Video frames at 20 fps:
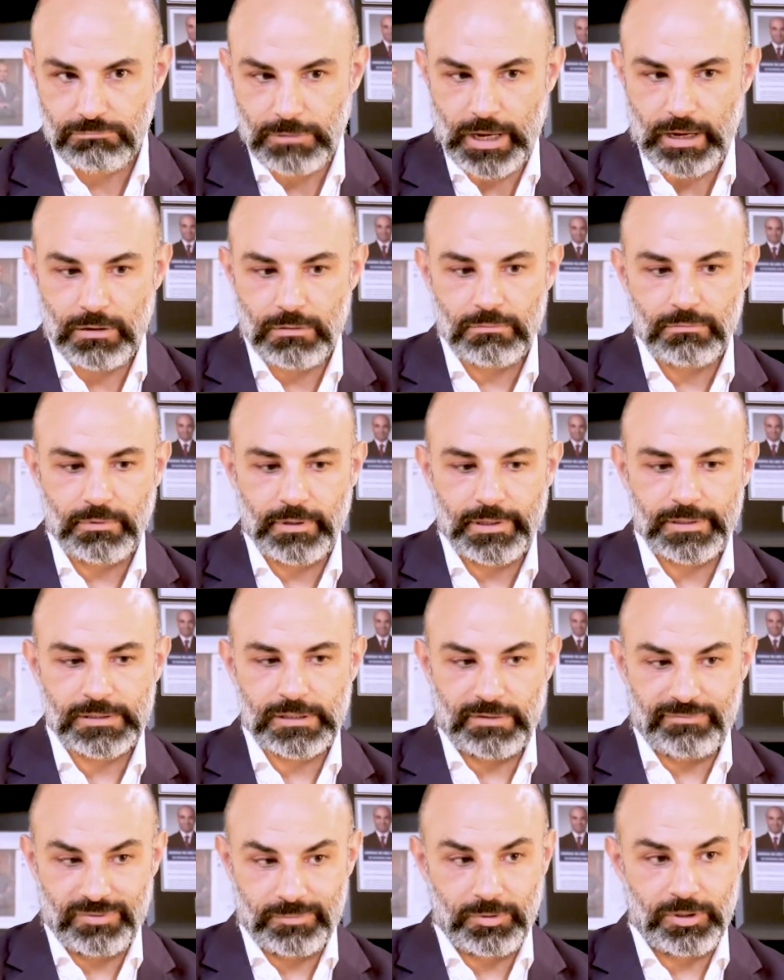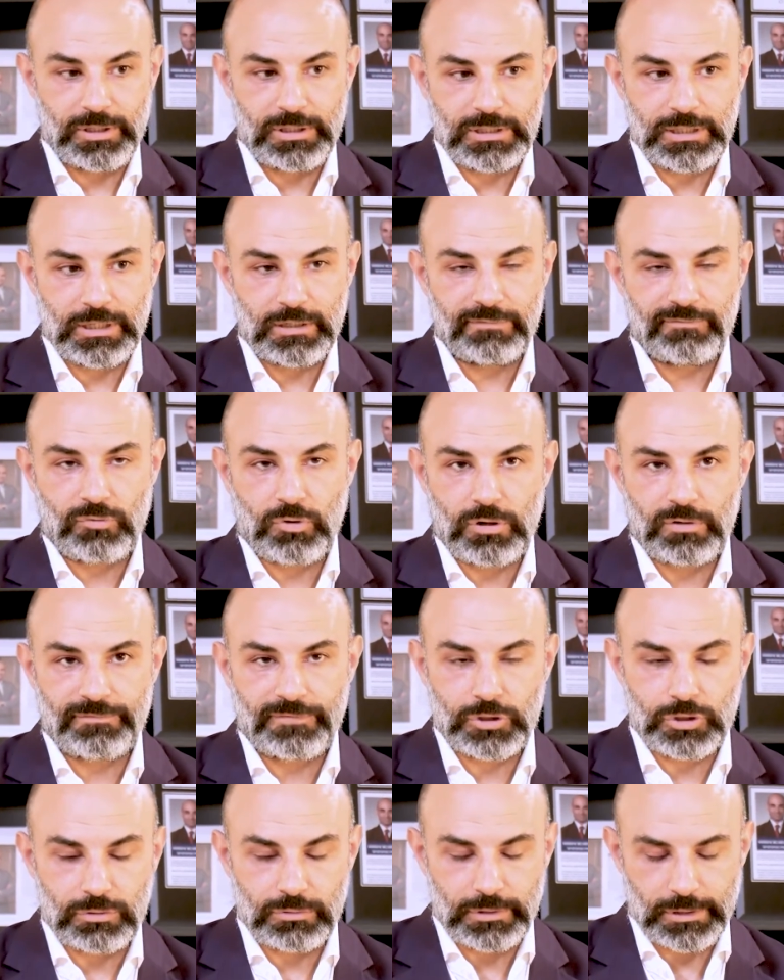Now, is everybody a candidate for
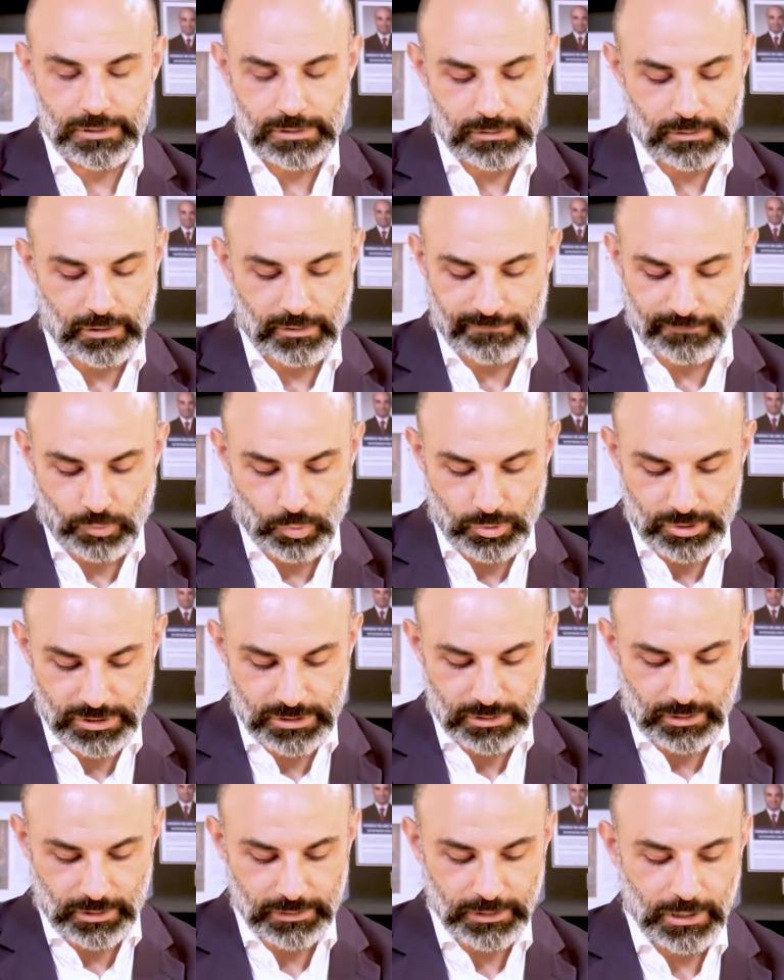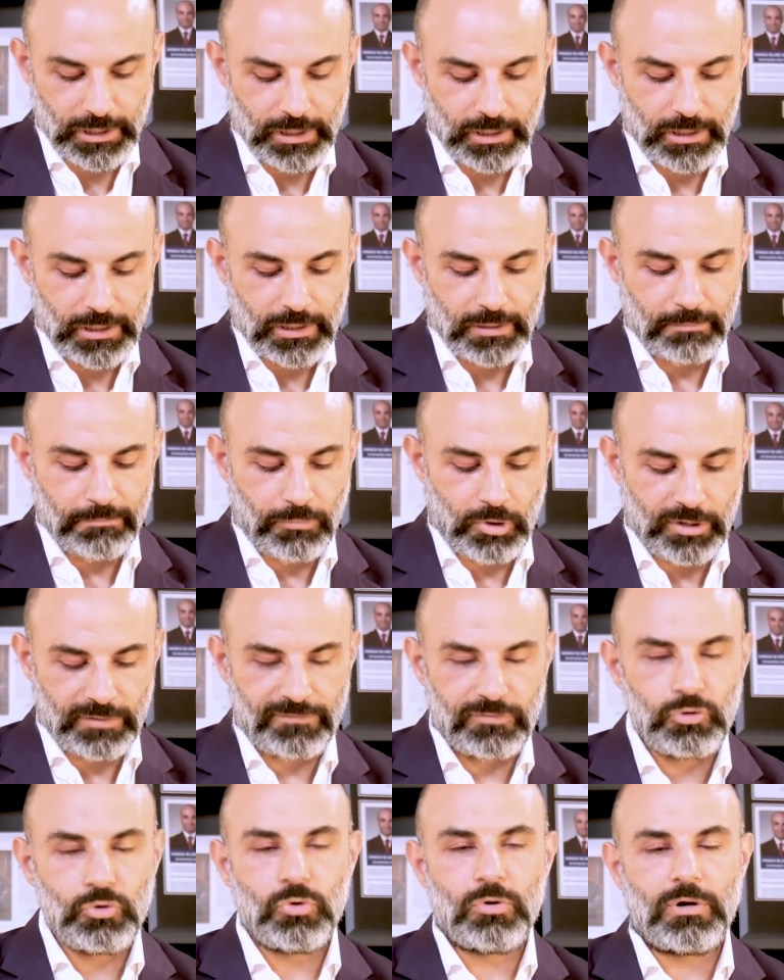artificial disc? Of course not. But
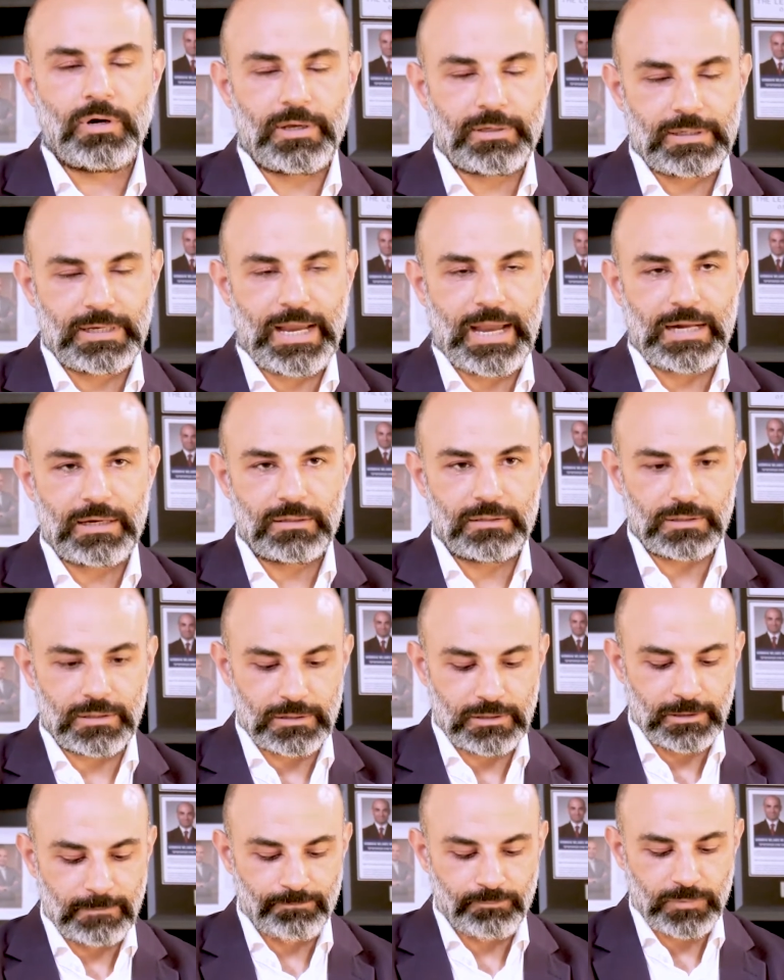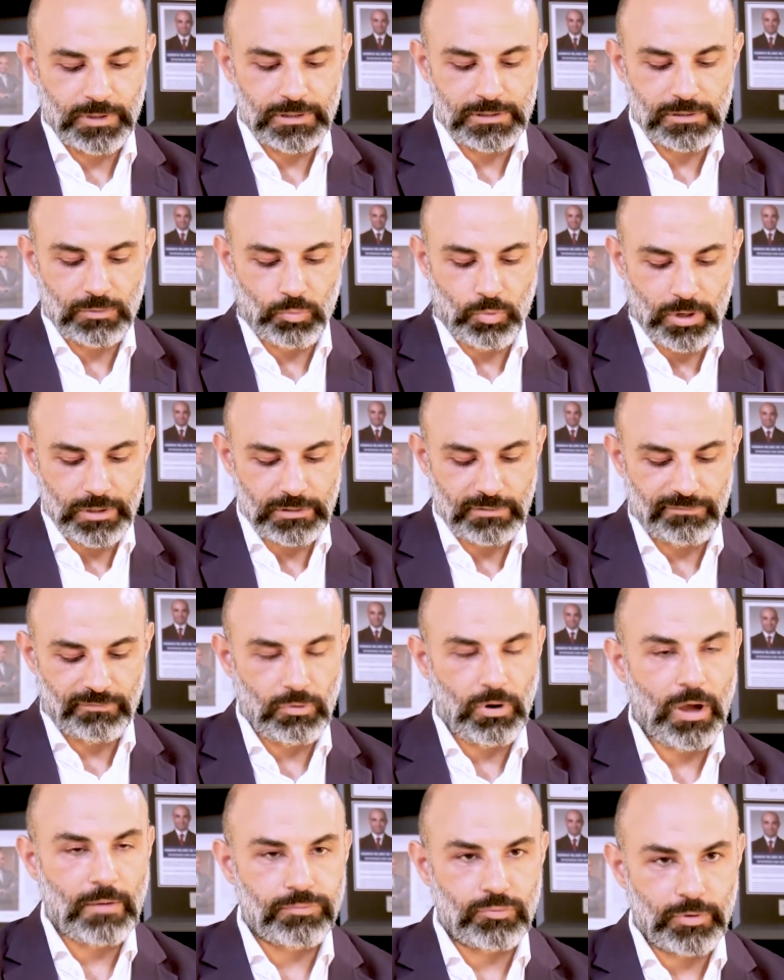if you are a candidate, it's a
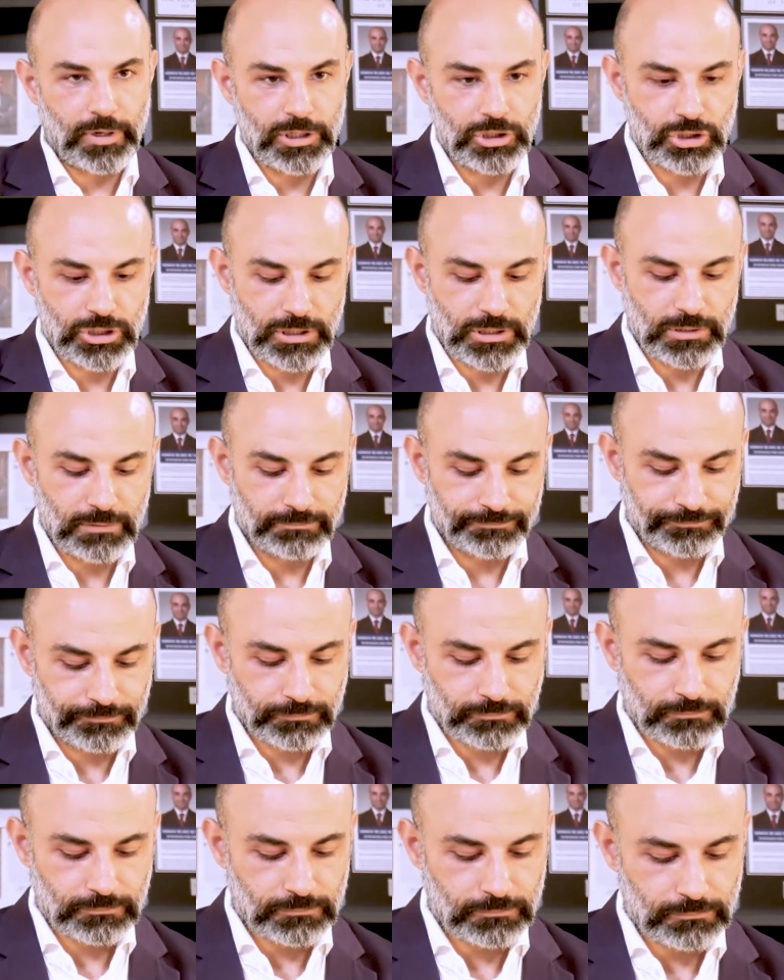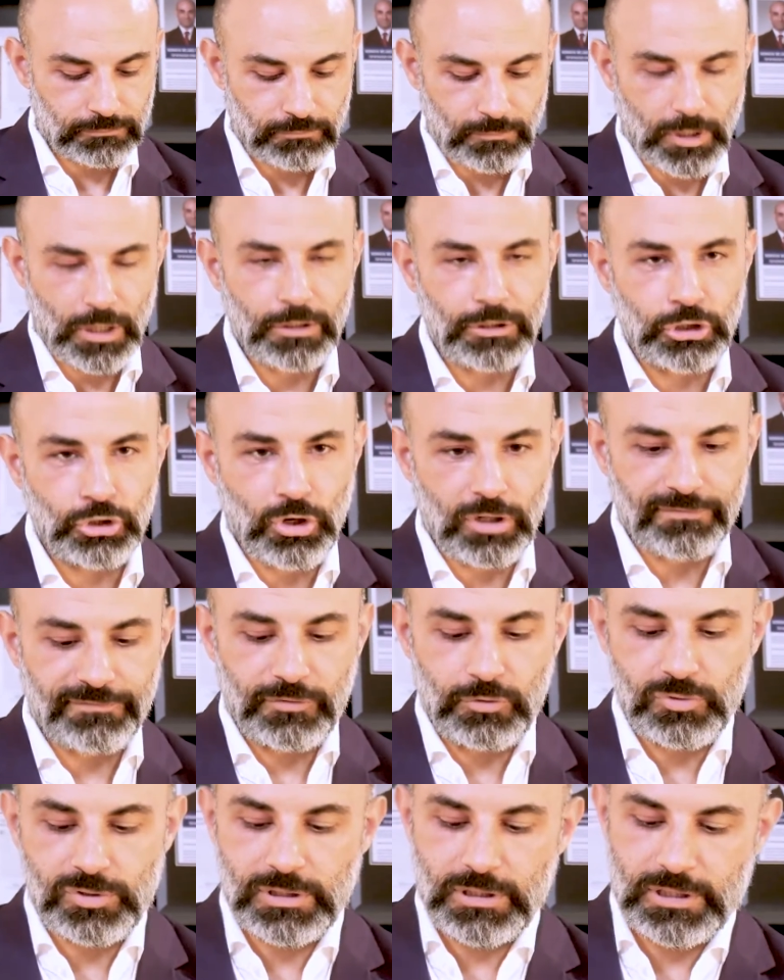wonderful operation. You're not
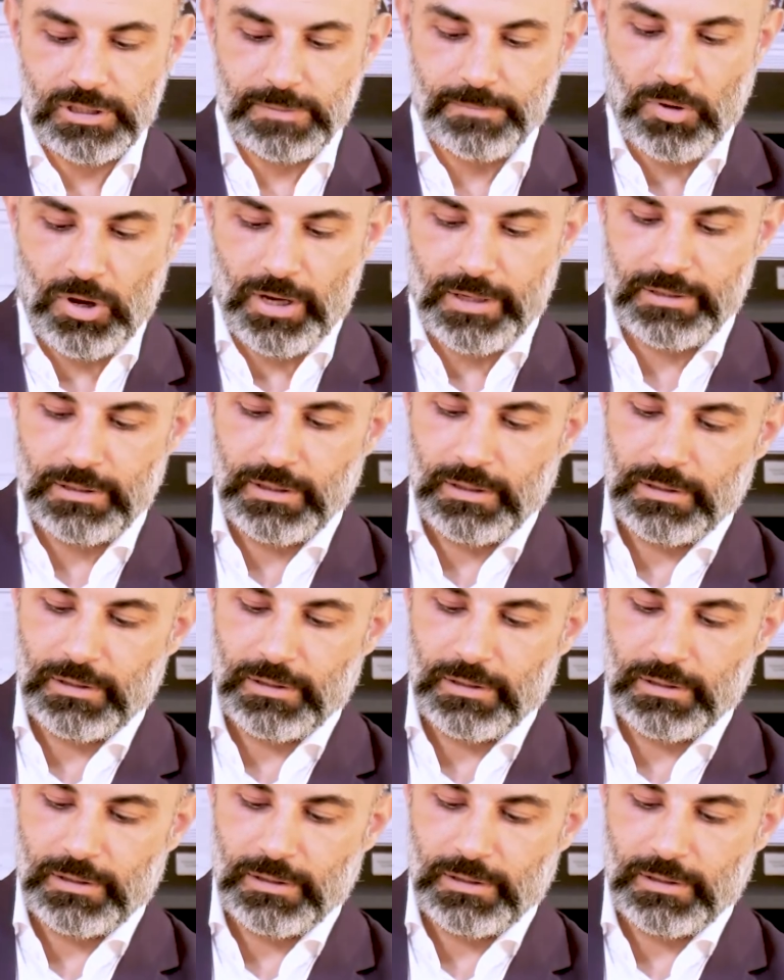fusing the spine.